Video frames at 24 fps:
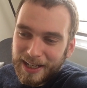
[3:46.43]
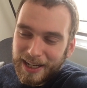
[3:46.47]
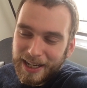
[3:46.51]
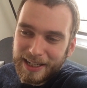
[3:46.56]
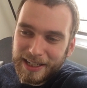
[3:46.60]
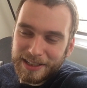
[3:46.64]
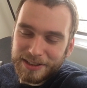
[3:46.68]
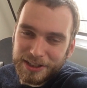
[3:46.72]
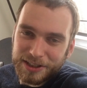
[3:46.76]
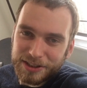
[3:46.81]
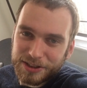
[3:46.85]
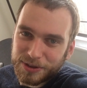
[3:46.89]

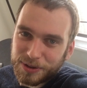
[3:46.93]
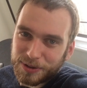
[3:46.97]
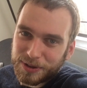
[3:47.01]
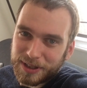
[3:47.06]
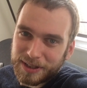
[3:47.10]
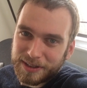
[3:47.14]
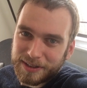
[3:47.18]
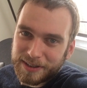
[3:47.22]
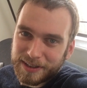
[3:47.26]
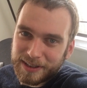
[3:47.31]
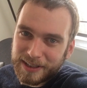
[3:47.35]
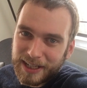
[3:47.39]
and I just
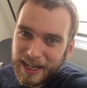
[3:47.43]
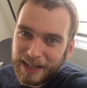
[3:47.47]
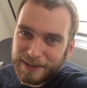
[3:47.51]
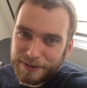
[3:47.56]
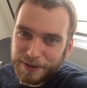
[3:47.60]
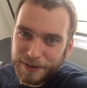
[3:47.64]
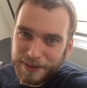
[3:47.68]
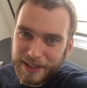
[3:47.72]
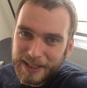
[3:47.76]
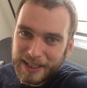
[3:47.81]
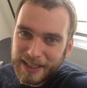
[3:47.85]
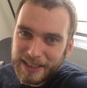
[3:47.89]
ordered uh,
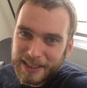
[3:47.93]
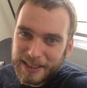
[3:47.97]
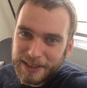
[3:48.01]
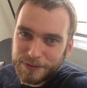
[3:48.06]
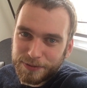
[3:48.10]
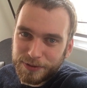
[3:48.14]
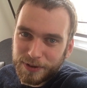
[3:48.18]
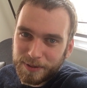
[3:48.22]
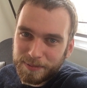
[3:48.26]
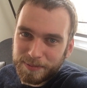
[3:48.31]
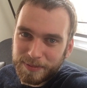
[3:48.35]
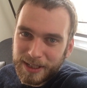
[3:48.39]
everything I need
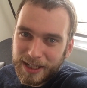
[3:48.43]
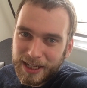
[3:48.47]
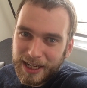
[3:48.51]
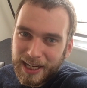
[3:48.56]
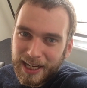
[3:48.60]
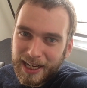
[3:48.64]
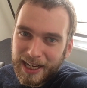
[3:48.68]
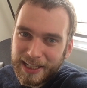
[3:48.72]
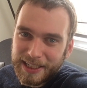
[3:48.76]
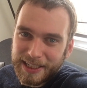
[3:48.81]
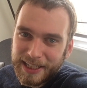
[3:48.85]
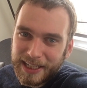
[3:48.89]
from uh,
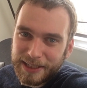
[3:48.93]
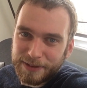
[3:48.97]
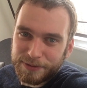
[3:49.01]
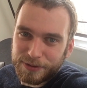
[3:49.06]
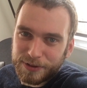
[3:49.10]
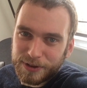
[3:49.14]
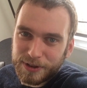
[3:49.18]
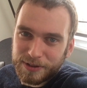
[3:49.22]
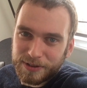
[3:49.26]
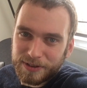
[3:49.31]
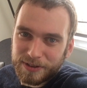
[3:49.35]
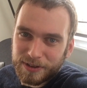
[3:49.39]

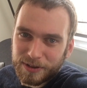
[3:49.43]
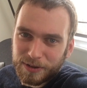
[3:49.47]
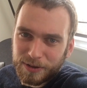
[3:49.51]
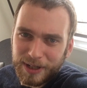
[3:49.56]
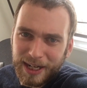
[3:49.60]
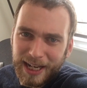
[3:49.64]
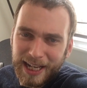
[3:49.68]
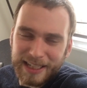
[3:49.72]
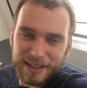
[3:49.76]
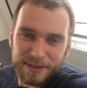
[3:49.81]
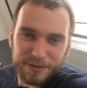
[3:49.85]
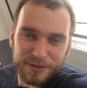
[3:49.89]
adafruit
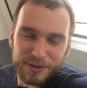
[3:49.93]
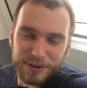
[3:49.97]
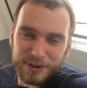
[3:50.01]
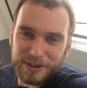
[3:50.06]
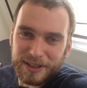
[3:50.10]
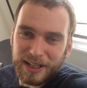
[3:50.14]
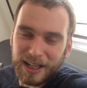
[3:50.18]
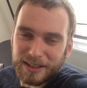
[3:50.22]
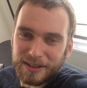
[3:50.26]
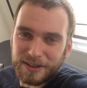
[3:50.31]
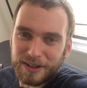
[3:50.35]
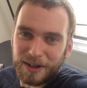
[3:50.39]
or
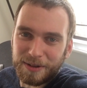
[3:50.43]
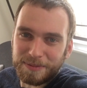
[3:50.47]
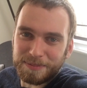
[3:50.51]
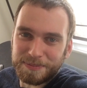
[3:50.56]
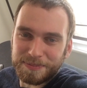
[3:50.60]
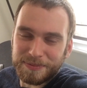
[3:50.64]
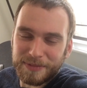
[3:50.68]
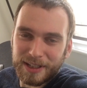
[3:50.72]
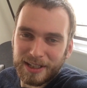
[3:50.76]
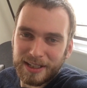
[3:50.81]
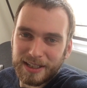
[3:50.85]
adafruit.com.